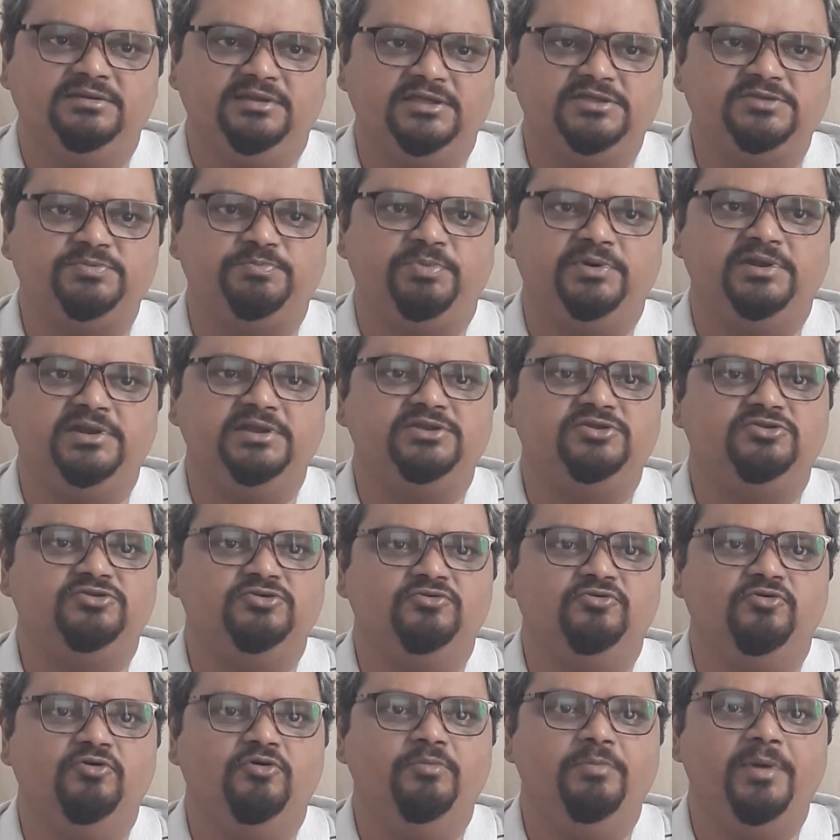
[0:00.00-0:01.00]
desperate
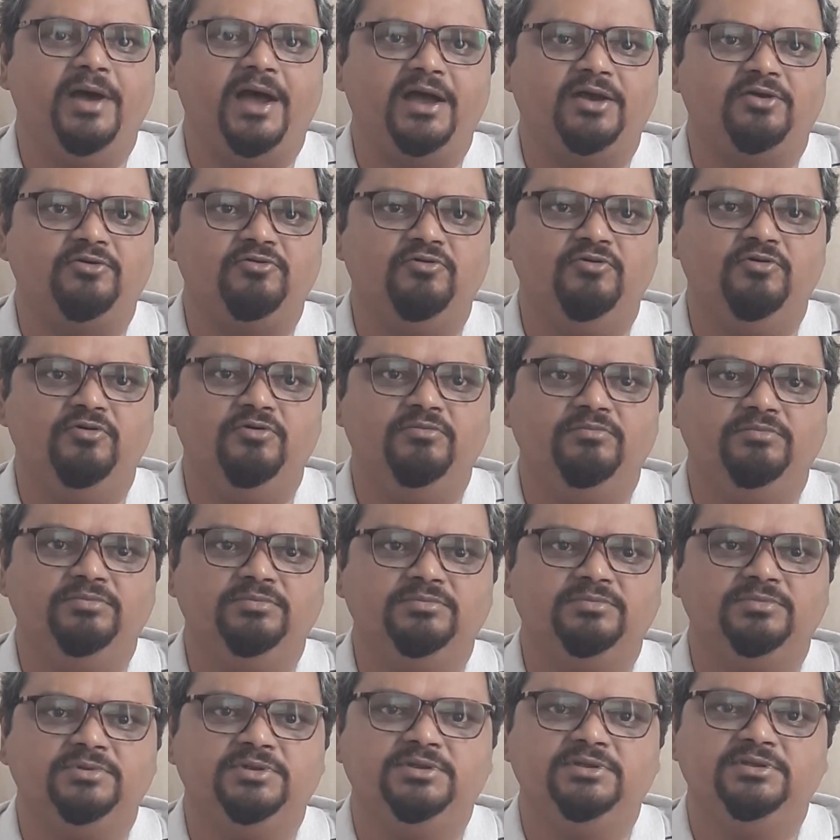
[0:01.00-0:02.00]
to go back
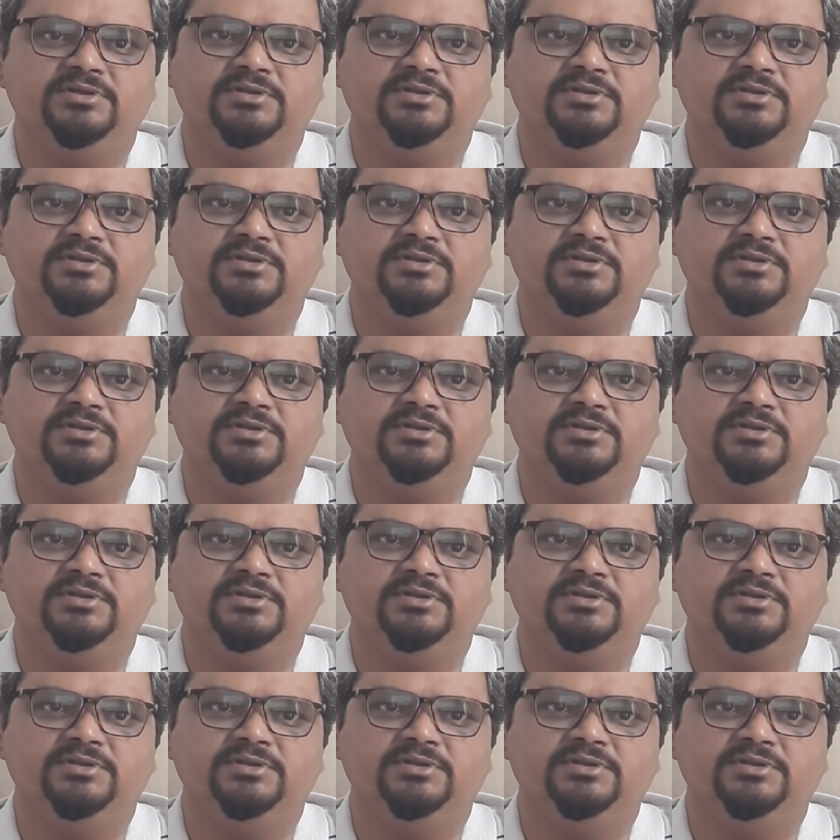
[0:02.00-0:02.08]
home,